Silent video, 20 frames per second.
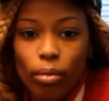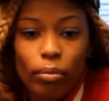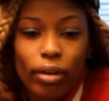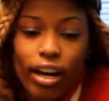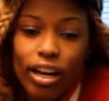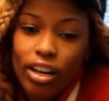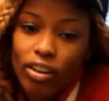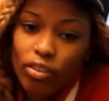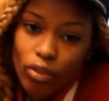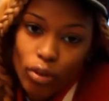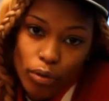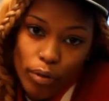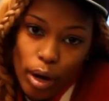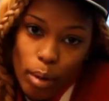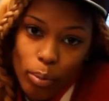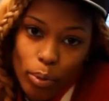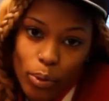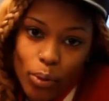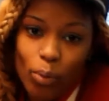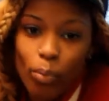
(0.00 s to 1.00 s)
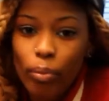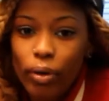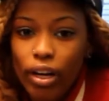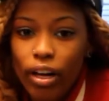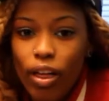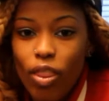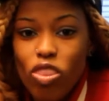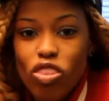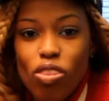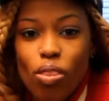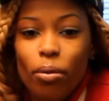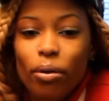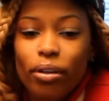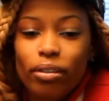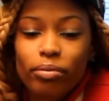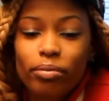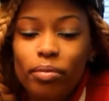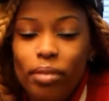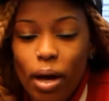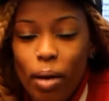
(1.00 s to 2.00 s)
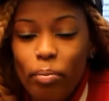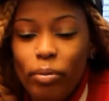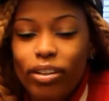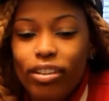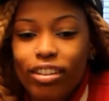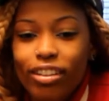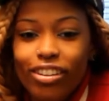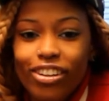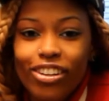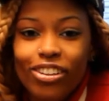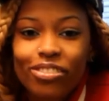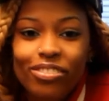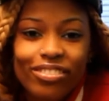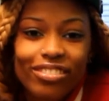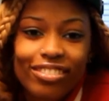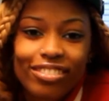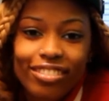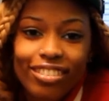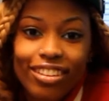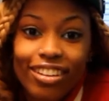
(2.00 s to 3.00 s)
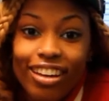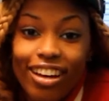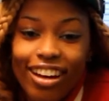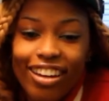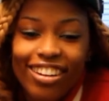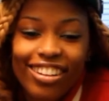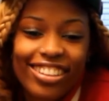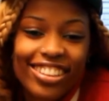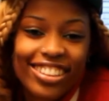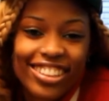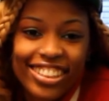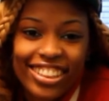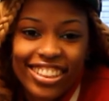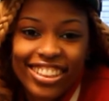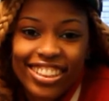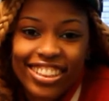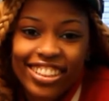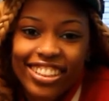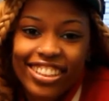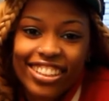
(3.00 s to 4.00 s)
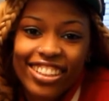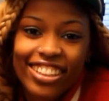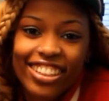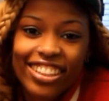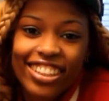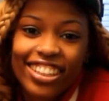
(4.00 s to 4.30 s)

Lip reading: I'm kind of a rebel, but, you know, I'm a good girl, kind of.